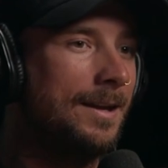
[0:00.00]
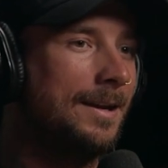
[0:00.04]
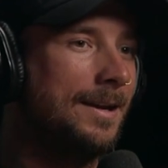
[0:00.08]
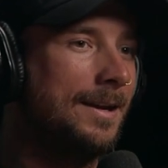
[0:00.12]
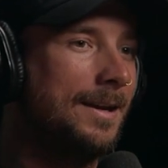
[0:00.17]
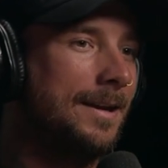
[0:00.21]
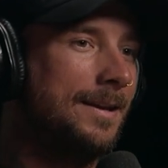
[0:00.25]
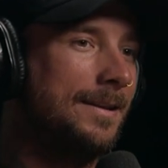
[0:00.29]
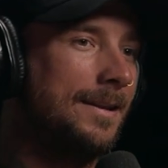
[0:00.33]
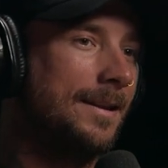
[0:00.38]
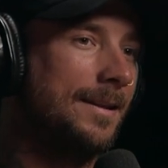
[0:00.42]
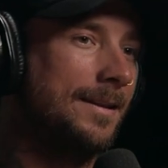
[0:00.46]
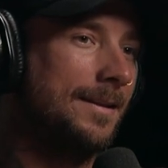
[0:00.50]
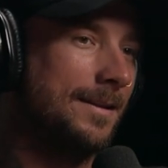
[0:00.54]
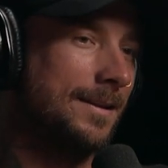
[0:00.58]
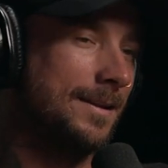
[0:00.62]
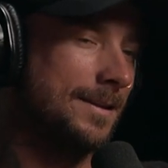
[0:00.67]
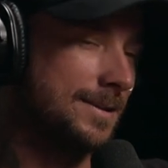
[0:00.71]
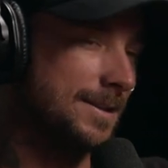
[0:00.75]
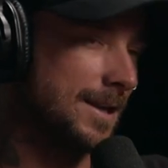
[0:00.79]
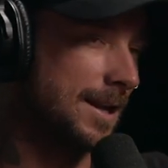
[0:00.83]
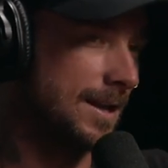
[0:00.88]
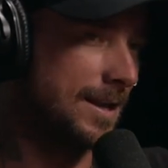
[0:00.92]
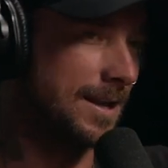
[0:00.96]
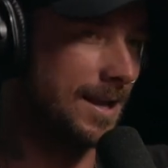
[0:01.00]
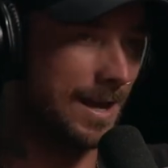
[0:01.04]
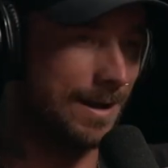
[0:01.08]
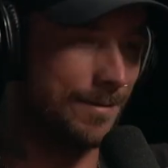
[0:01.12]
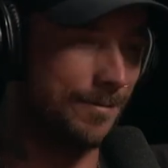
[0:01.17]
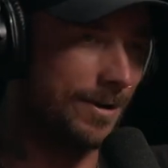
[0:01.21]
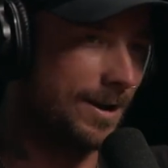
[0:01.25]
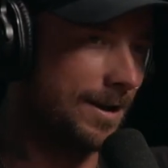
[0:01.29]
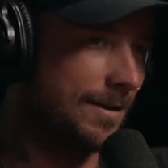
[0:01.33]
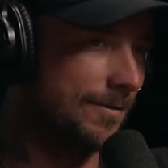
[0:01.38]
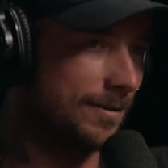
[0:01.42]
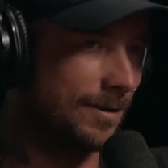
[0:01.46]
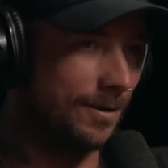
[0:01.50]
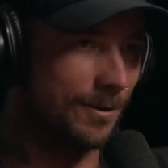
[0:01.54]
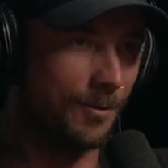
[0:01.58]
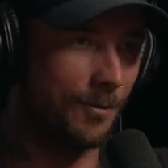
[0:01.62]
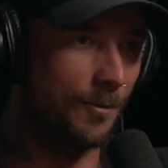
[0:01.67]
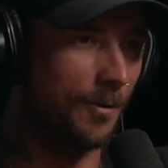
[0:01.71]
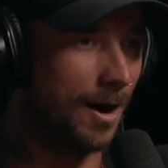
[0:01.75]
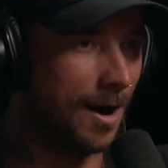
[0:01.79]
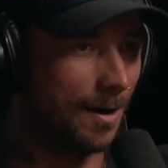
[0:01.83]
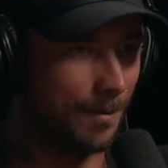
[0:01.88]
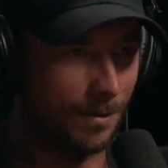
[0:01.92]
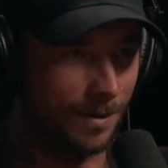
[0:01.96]
and then the Steadicam would have a little
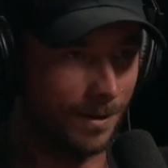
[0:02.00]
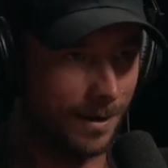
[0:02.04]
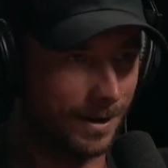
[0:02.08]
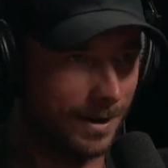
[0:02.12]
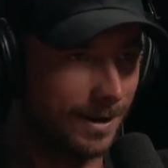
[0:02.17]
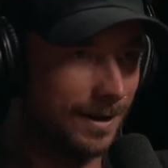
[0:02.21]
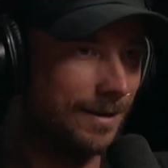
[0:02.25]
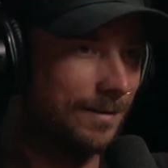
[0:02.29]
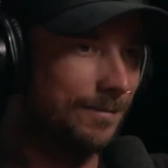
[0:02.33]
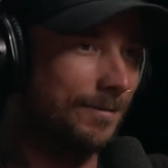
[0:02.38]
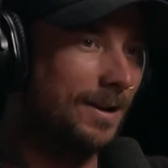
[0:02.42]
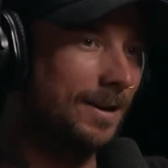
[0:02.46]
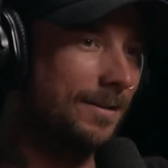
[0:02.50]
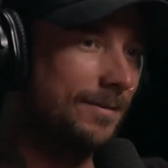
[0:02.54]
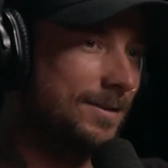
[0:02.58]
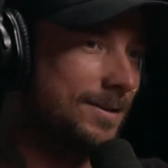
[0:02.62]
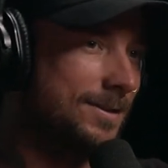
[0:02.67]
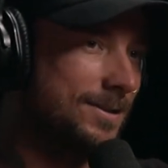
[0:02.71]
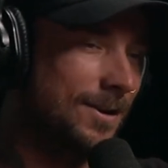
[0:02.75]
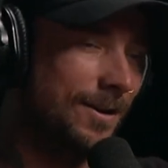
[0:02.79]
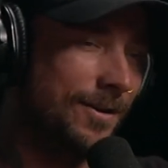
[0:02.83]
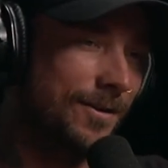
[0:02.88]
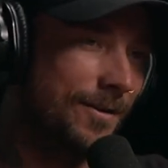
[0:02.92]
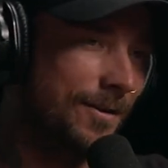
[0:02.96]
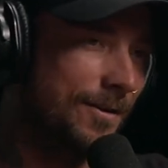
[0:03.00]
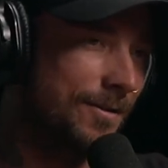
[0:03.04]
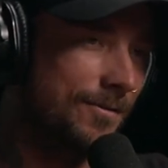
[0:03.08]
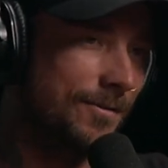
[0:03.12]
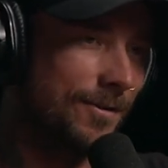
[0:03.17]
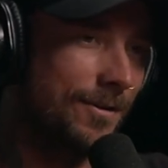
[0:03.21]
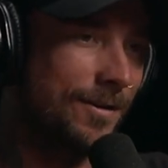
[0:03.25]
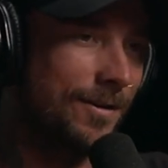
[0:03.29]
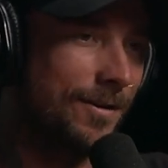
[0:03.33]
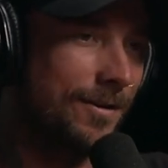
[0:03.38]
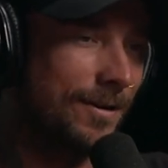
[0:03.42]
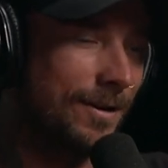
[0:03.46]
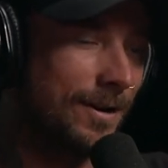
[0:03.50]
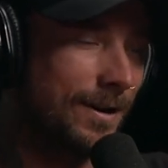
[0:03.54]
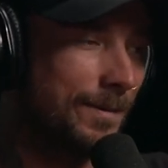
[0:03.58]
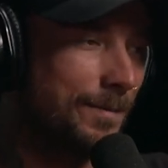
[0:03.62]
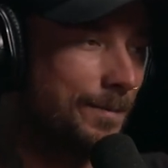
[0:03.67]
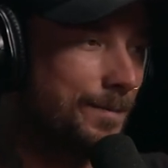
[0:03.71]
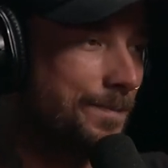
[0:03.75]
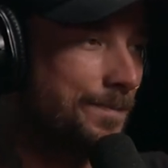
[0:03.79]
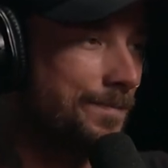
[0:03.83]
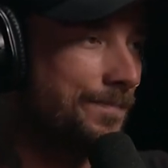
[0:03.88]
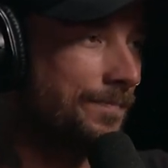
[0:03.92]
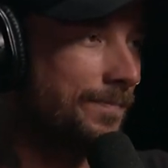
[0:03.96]
wobble in it we'd have to start over and
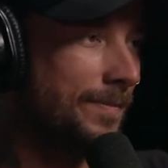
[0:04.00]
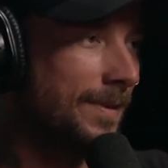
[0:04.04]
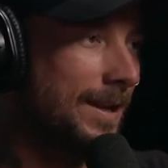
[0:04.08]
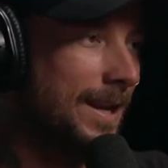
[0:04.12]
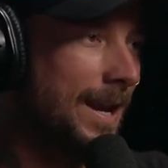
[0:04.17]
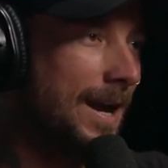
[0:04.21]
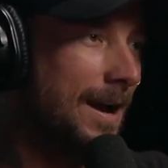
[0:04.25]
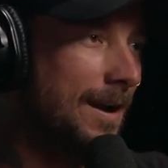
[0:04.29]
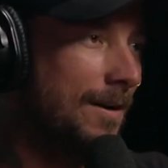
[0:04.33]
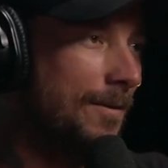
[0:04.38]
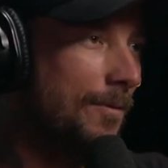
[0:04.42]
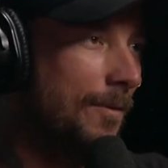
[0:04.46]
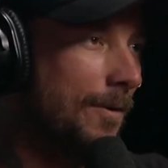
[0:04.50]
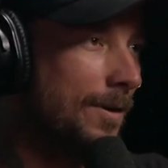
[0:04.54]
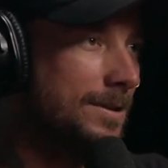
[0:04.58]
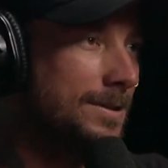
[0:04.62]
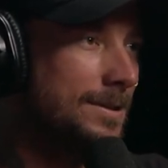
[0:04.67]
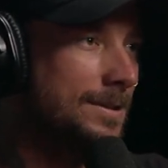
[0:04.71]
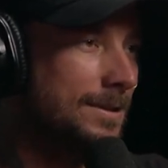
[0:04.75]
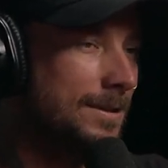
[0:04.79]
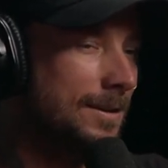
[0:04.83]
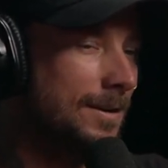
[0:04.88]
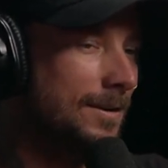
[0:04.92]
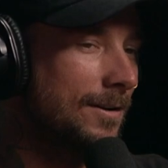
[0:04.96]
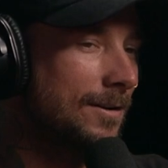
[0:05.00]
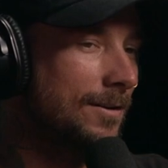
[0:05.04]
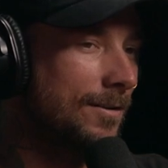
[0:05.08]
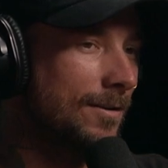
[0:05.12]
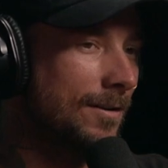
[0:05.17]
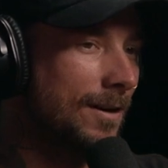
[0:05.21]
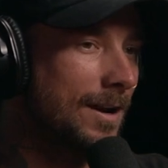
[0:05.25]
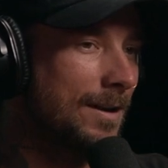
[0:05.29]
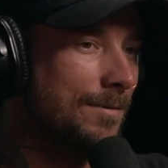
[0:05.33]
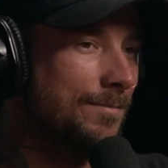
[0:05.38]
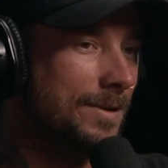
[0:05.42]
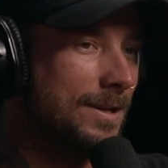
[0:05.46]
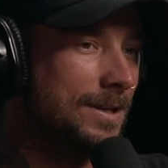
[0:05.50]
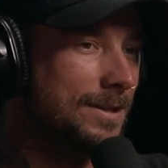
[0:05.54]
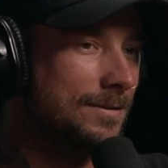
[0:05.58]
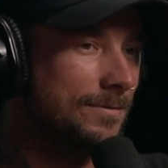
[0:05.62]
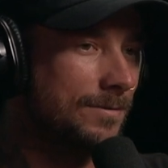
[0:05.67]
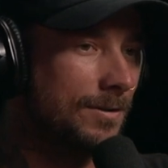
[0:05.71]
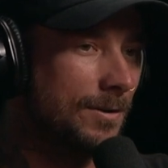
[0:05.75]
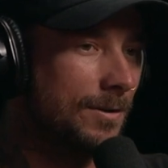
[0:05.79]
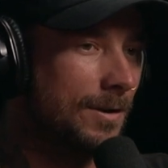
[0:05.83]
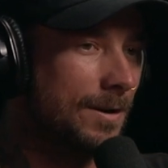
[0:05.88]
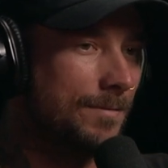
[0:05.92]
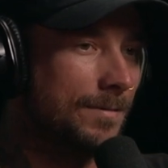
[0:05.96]
yeah it wasn't a great piece of
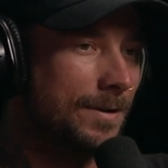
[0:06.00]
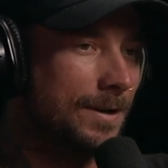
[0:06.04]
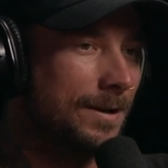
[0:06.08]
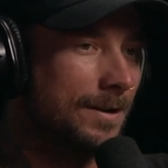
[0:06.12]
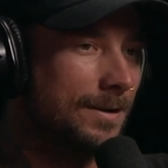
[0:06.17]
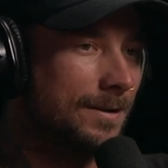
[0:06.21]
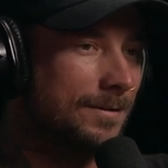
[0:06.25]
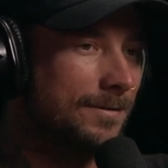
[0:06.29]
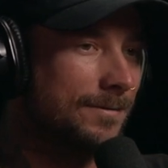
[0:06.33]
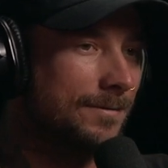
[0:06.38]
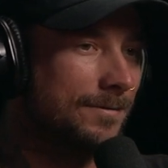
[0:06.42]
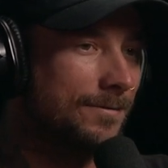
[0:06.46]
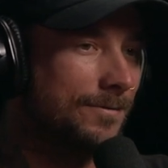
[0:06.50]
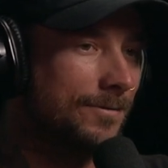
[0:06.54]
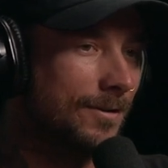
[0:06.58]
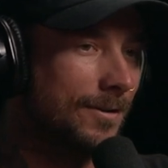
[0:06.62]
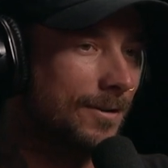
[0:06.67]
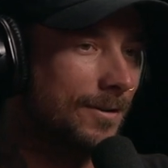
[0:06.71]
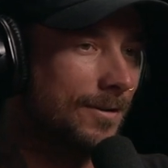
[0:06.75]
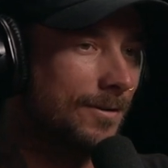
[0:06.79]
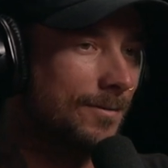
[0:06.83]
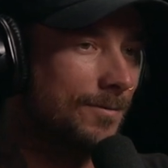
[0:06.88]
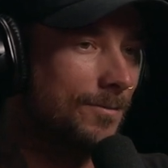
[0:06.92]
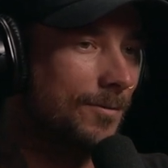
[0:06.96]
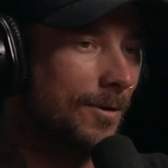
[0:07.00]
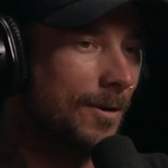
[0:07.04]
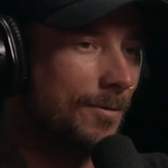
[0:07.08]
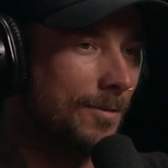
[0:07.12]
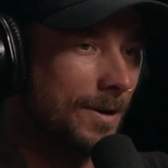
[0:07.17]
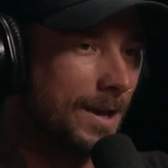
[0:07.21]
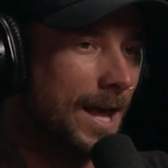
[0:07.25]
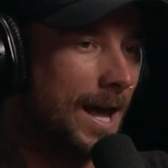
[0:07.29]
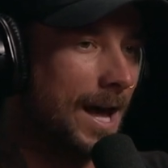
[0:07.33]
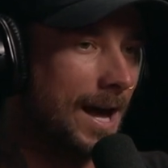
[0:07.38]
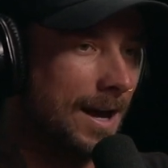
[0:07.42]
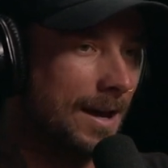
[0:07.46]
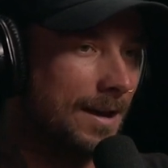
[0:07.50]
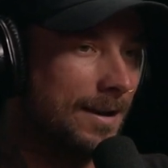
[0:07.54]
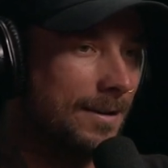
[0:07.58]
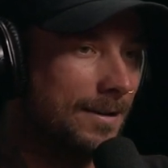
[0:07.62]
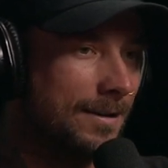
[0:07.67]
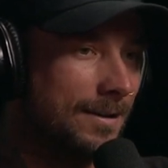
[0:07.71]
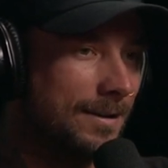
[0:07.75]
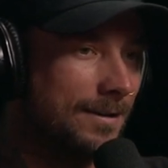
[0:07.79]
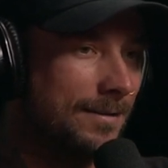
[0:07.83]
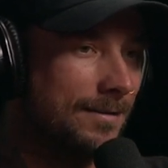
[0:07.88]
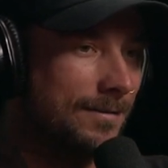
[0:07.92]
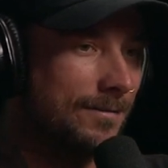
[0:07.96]
equipment right. for what we had
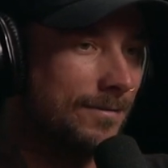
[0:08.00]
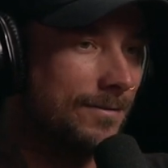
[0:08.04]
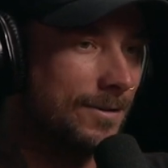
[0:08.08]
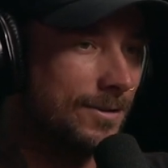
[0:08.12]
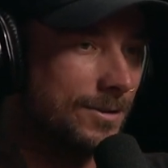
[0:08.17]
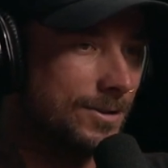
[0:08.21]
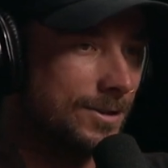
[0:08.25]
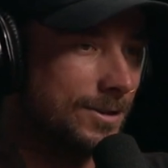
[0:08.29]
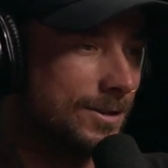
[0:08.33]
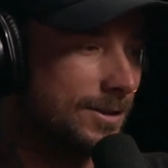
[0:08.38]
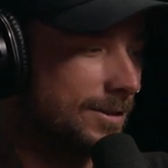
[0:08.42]
yeah